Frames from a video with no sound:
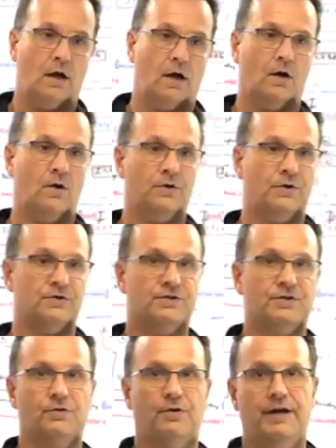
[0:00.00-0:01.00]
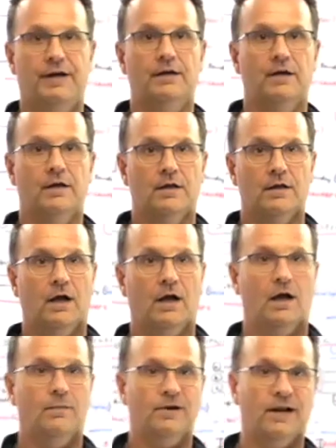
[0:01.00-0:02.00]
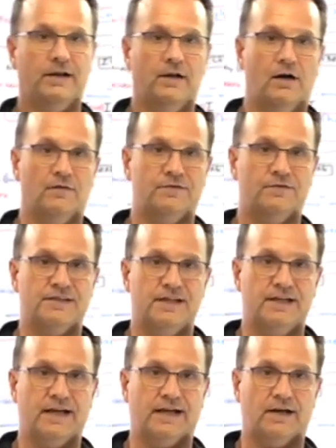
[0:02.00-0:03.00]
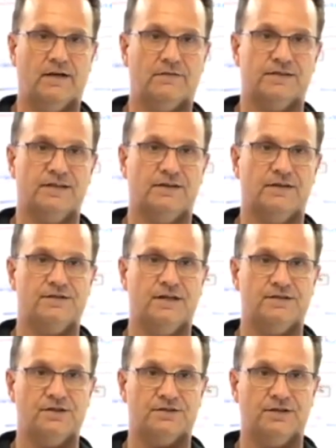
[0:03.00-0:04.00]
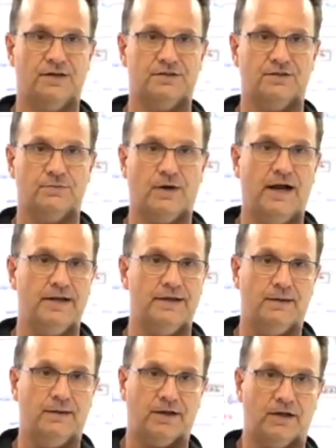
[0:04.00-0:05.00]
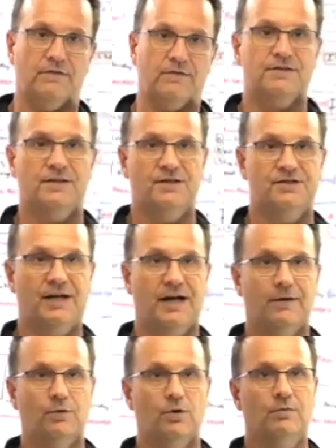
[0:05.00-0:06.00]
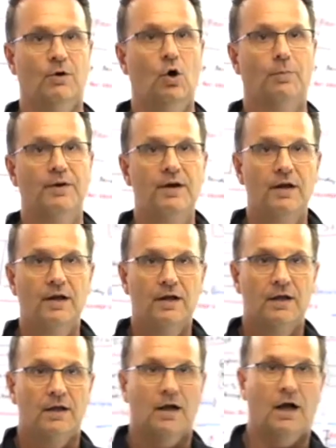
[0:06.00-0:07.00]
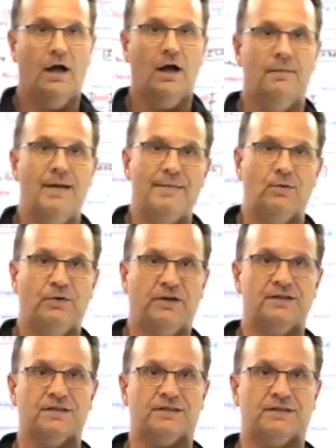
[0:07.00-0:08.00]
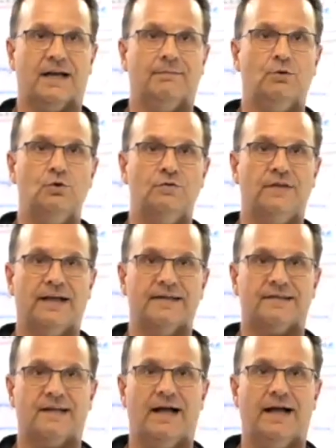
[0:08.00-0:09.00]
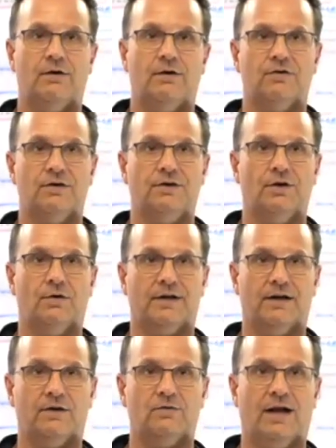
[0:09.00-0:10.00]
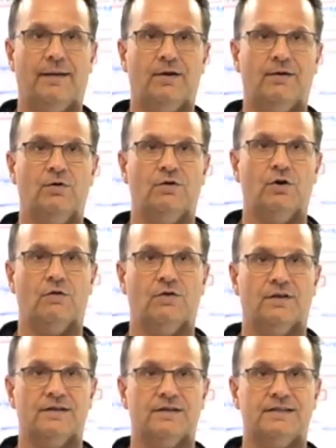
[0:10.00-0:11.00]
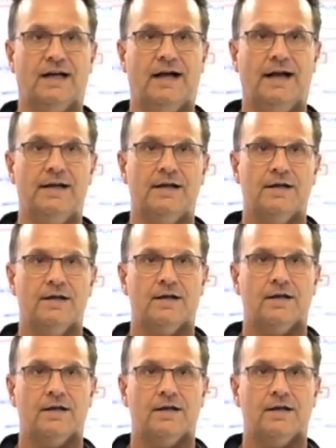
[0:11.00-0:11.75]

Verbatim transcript: uh, on your screen, uh, but I'd love to see. I'd love to see that it's just there to the right. Yep, I'd love to see the chat room open. Uh, maybe we can just kind of move that slide over, you know, kind of grab it, move it over to the side.